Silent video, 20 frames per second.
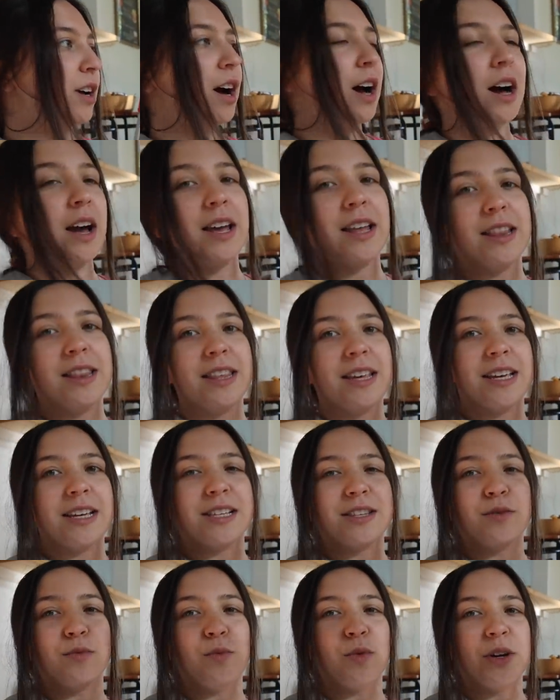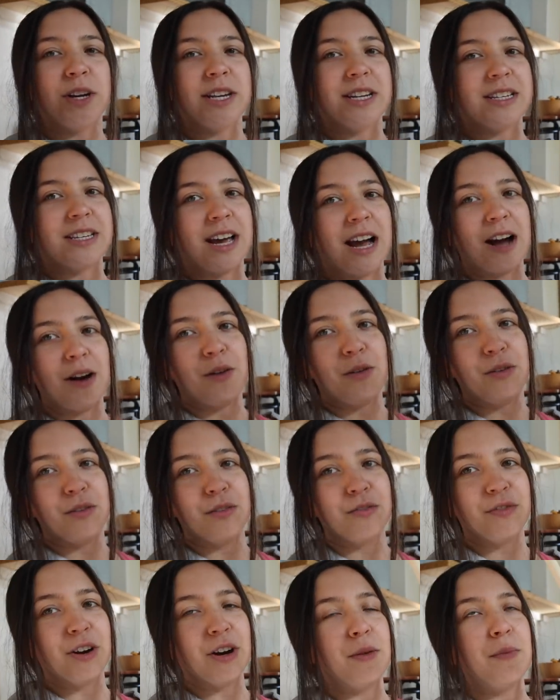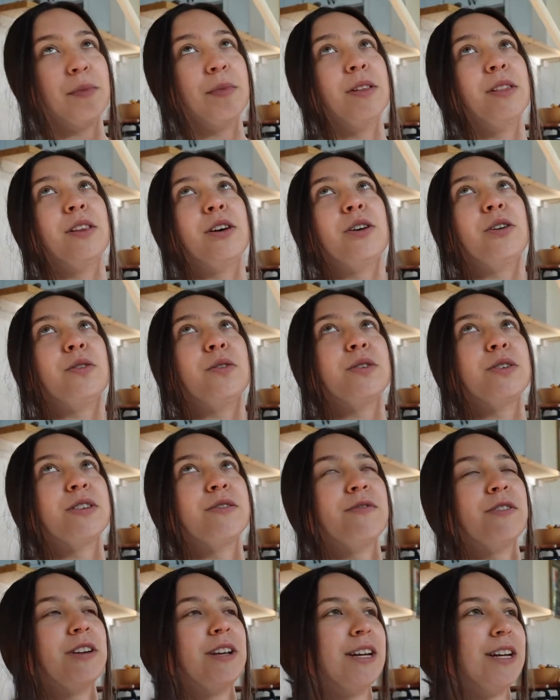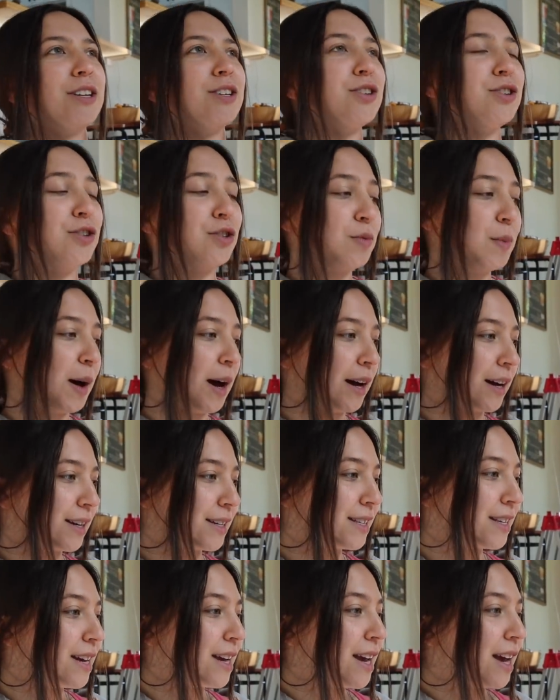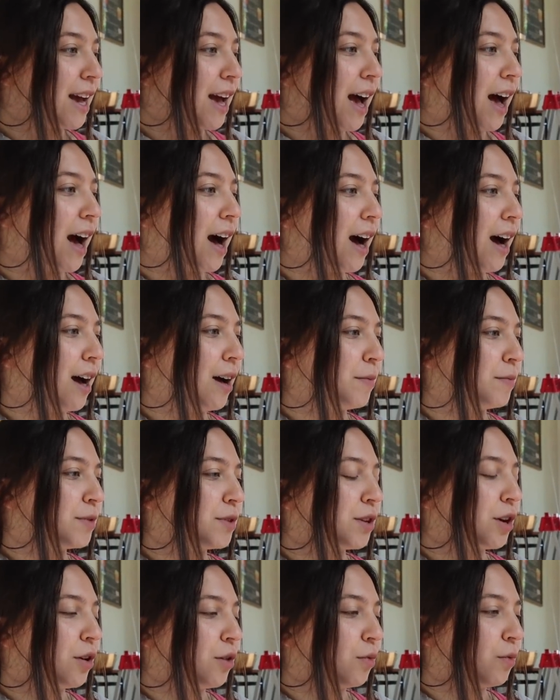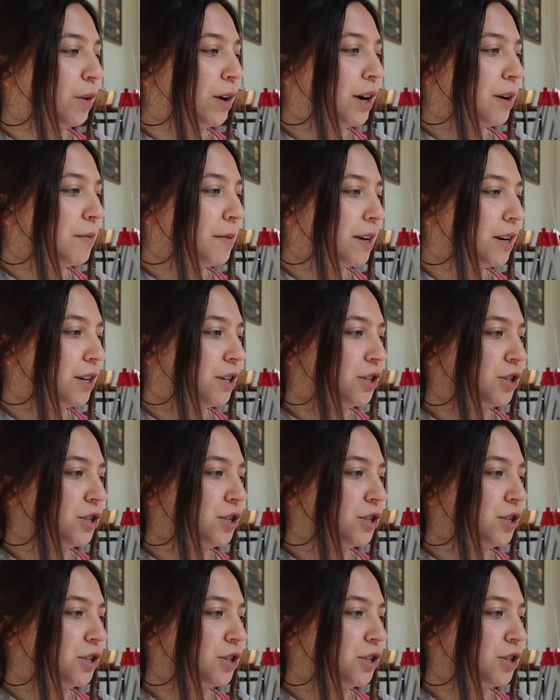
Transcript: got this wooden dowel from Lowe's for like two bucks. Um, so what I'm gonna